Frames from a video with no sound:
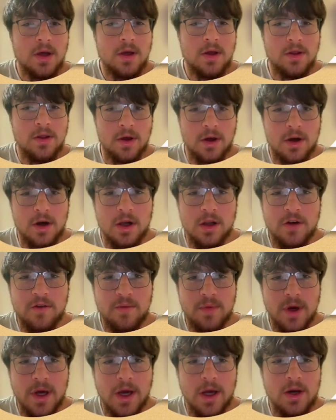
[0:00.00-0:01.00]
The Color of
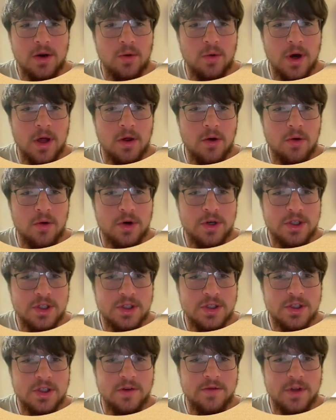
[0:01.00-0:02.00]
Mind, Why the
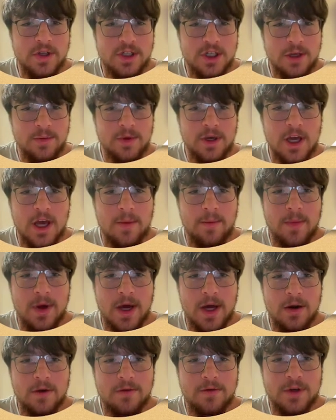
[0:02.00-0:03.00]
Origins of the Achievement Gap
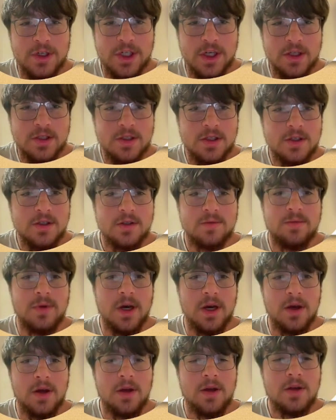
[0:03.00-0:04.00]
Matter for Justice
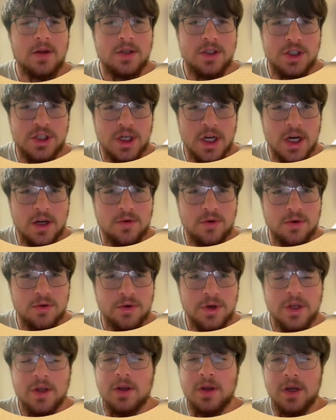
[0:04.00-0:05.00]
by John
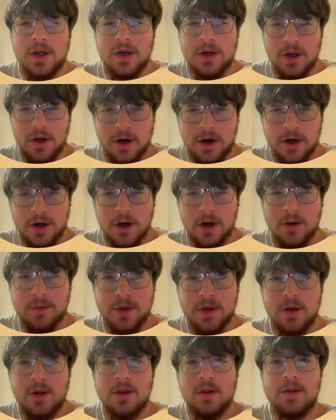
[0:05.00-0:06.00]
Rury and Darby.
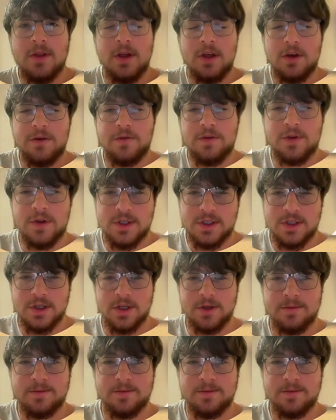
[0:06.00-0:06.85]
Thank you for listening.